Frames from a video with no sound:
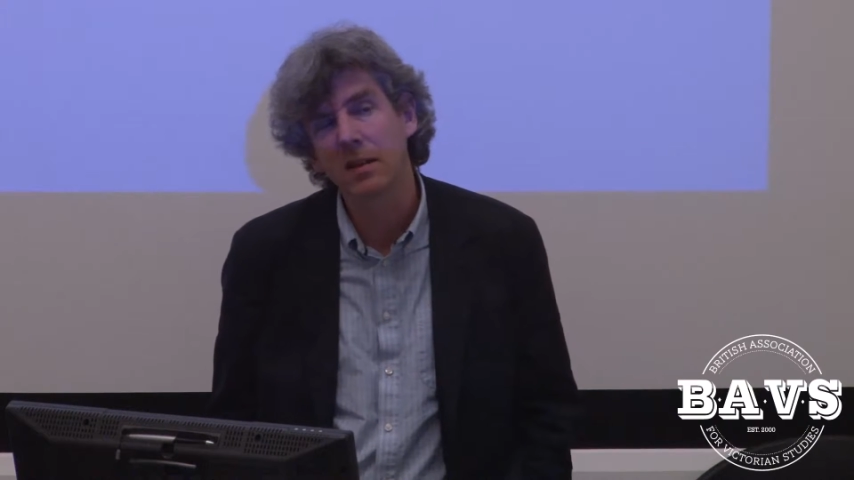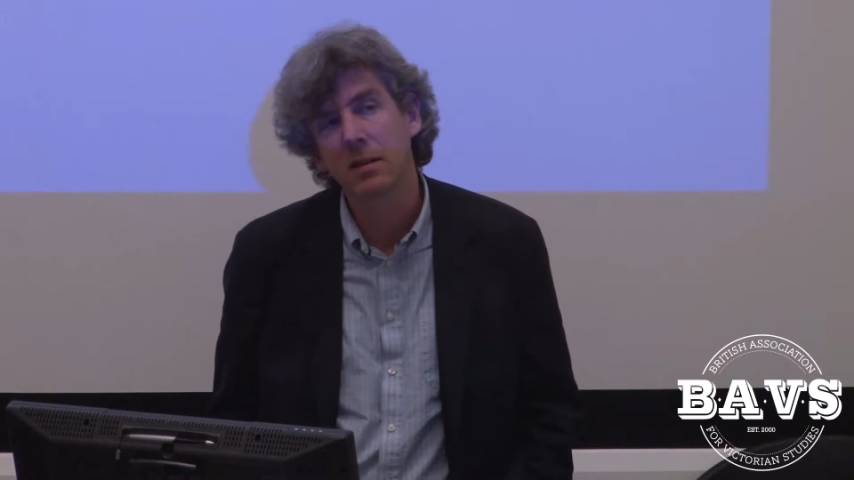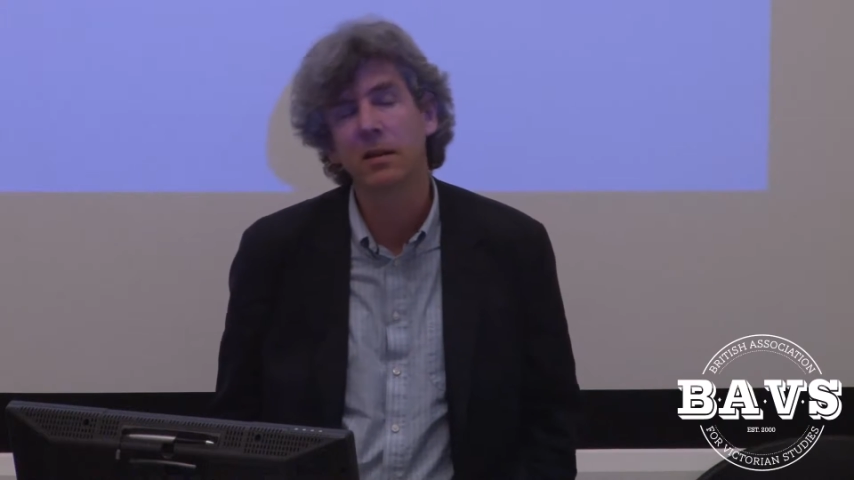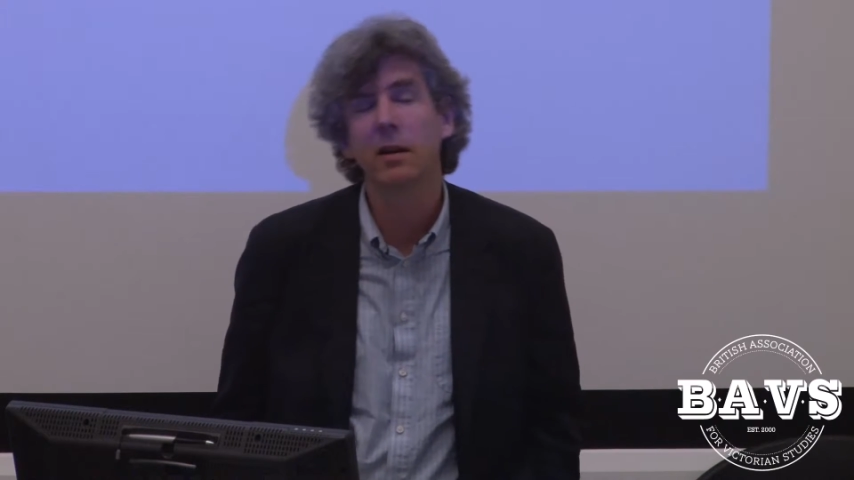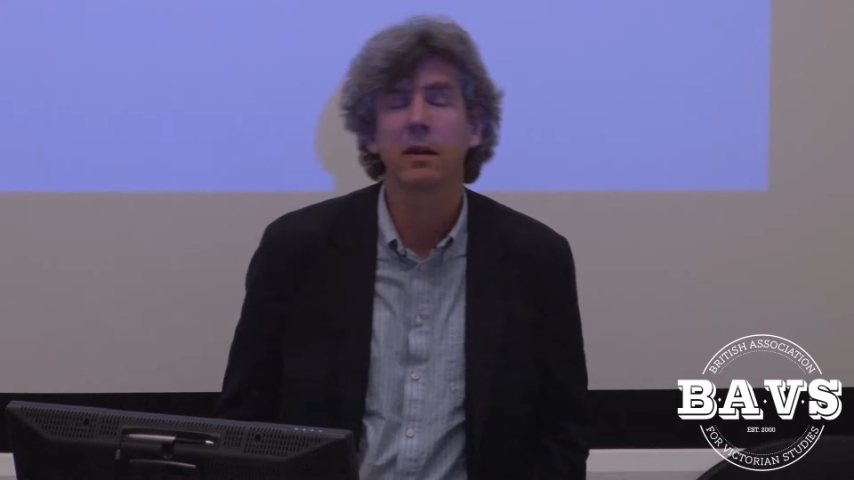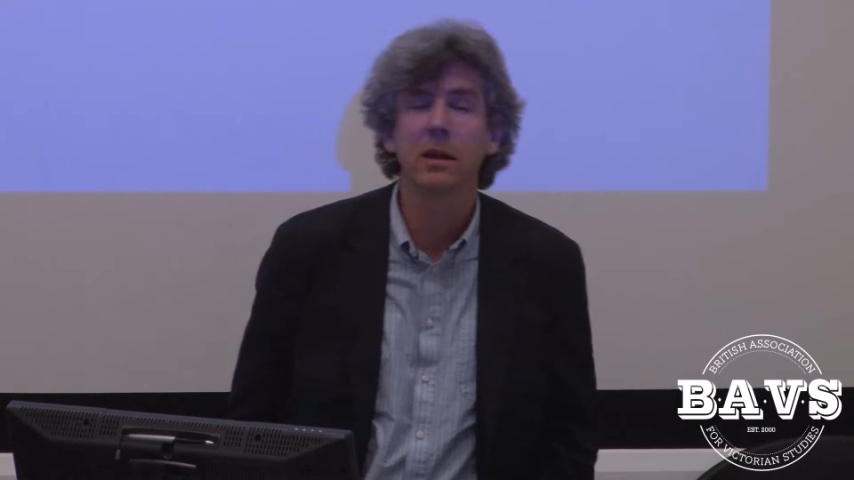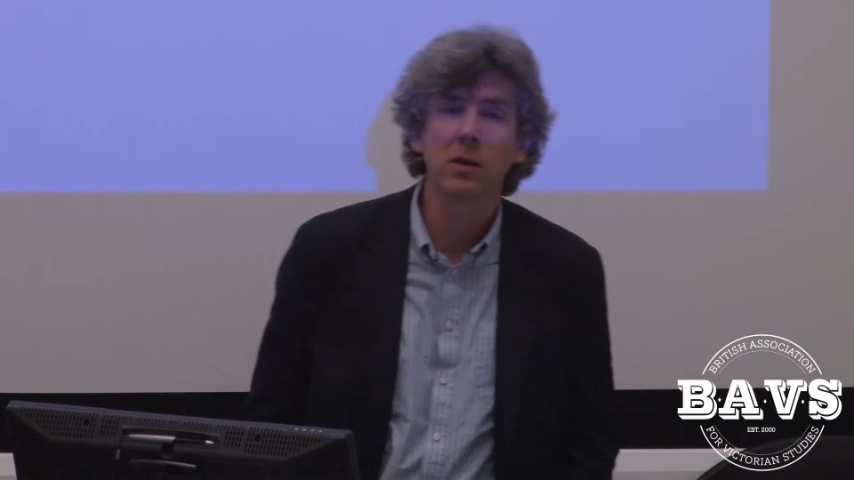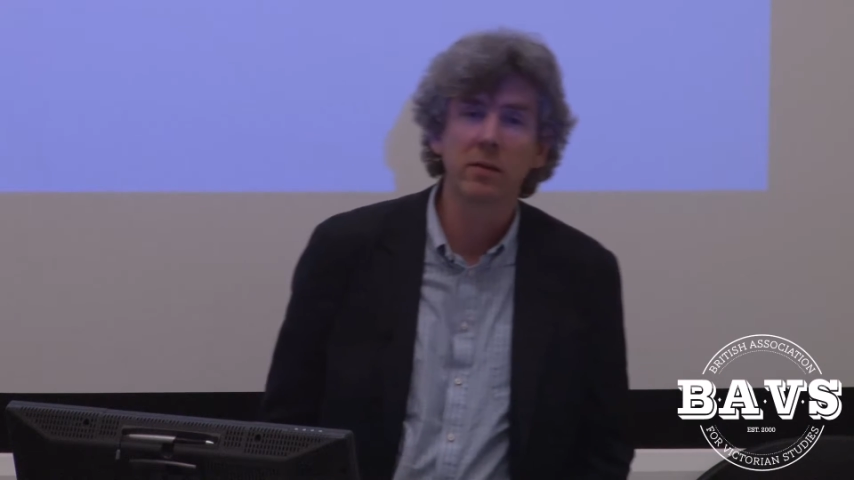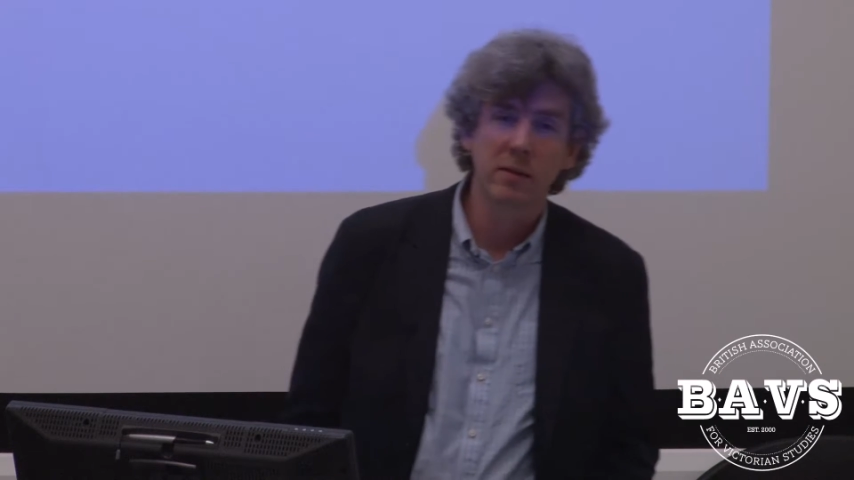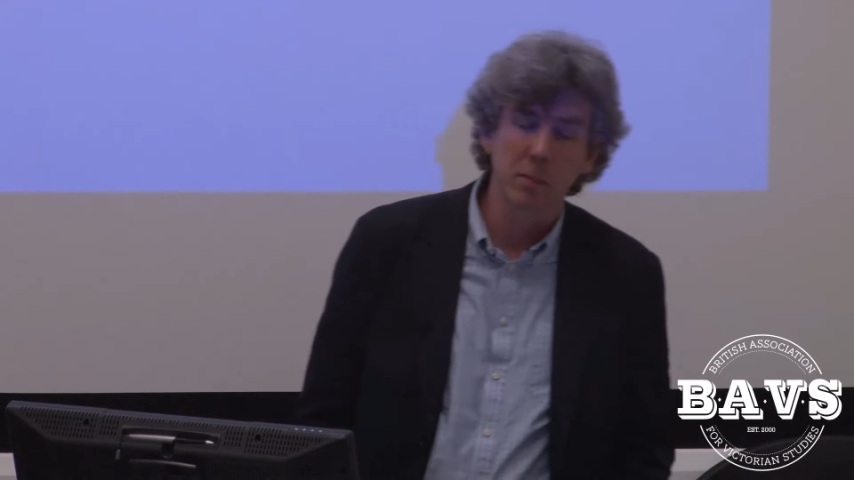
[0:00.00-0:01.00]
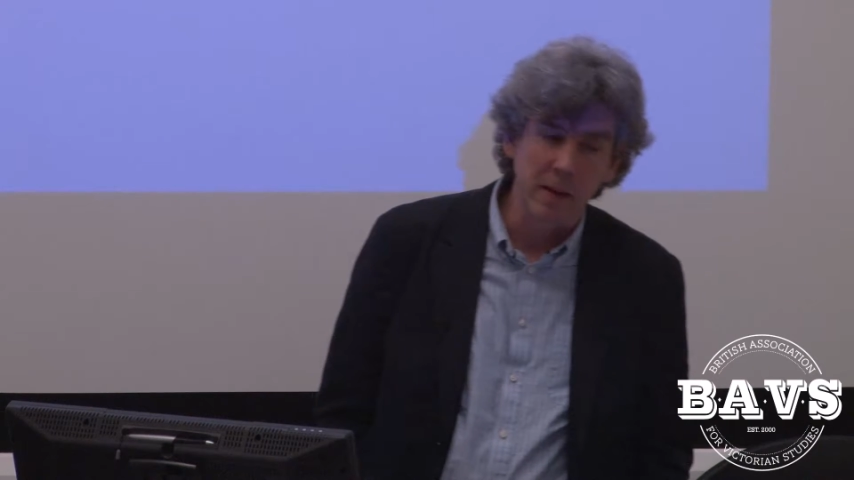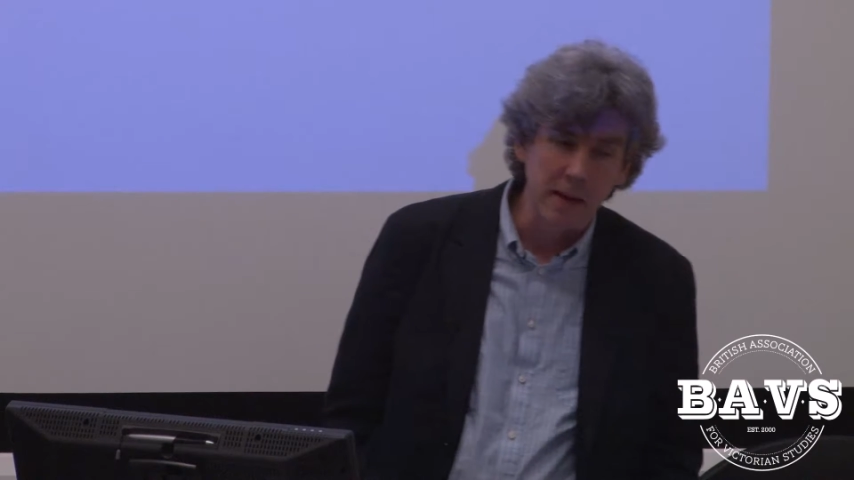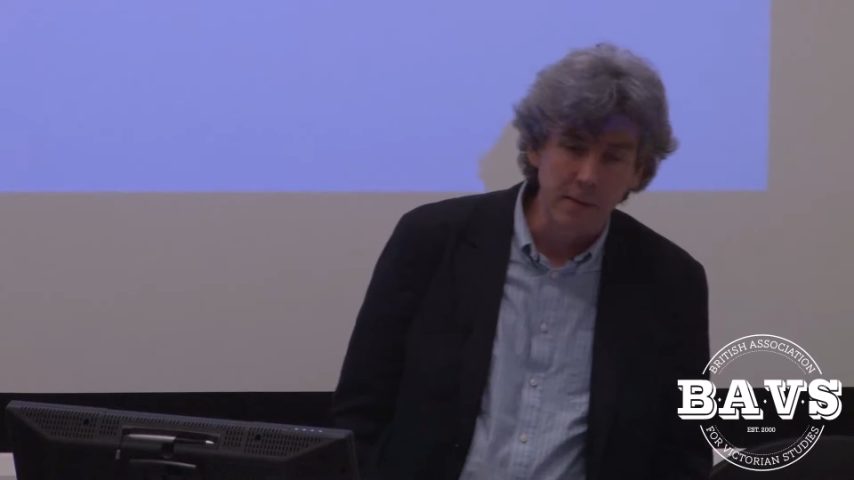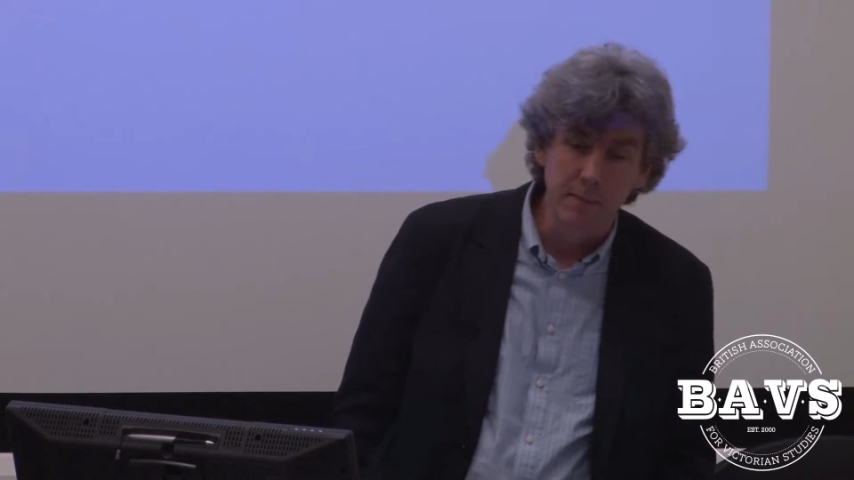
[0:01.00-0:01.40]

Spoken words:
certainly used to be